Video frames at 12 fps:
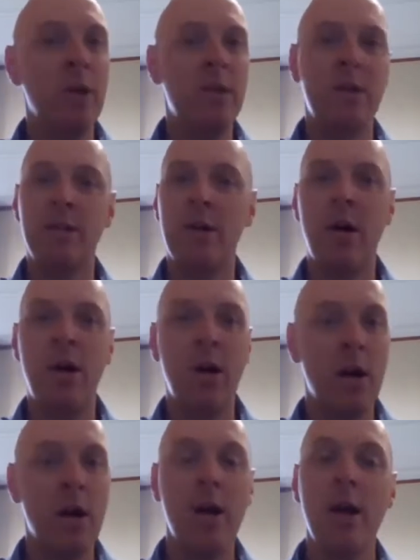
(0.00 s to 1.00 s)
their wishes
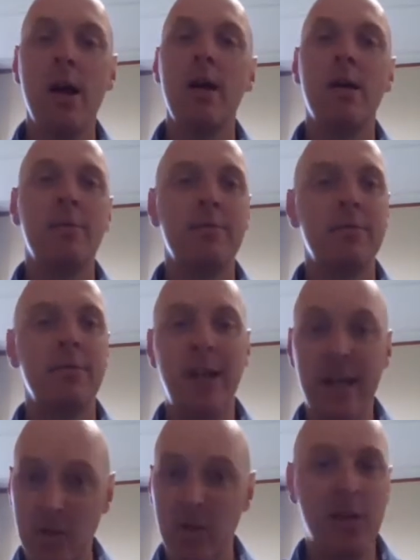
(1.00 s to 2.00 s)
are.
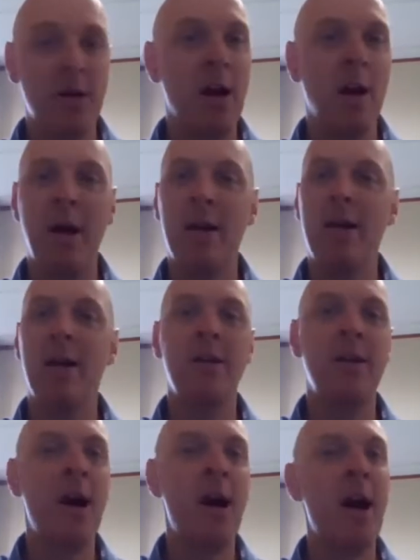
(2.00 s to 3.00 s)
Yes, we talk about death
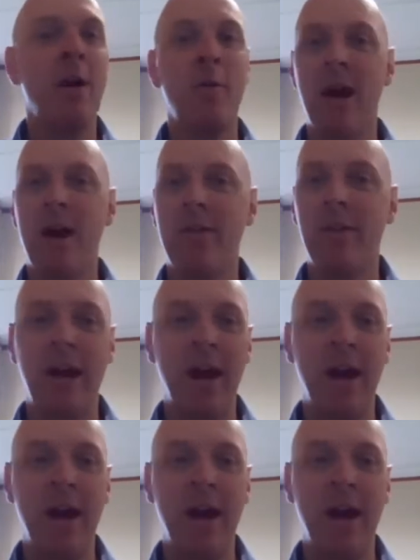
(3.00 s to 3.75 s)
and dying, and we have